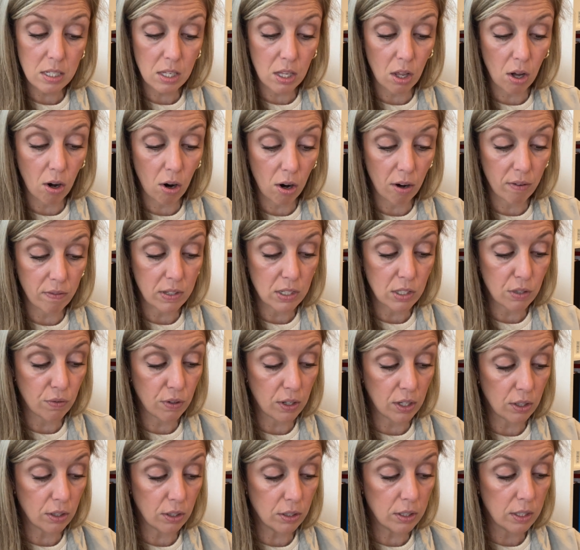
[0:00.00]
in the harvest
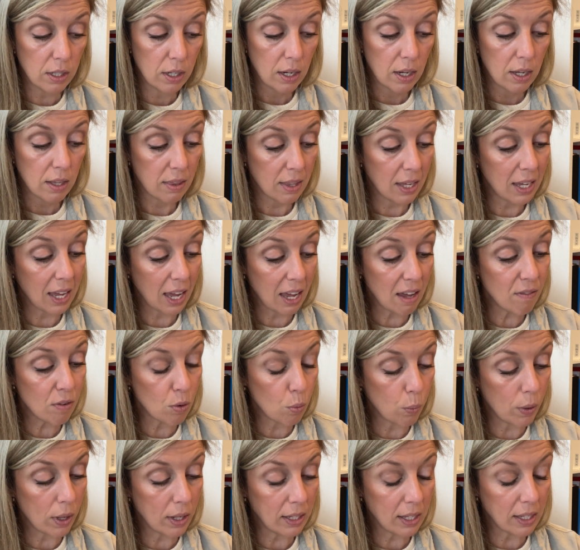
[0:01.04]
field, they gave it
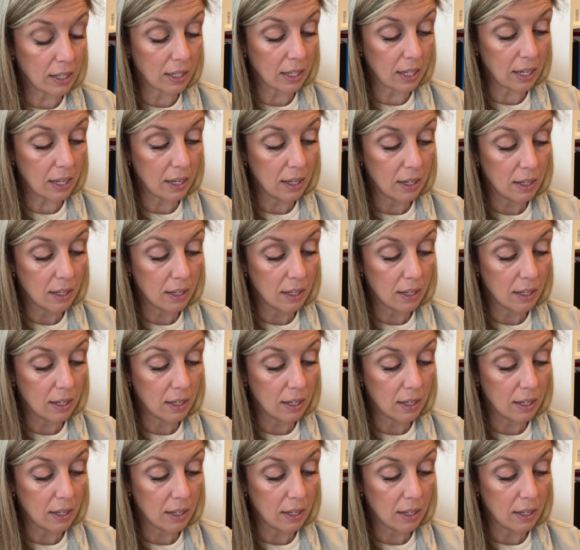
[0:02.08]
willingly,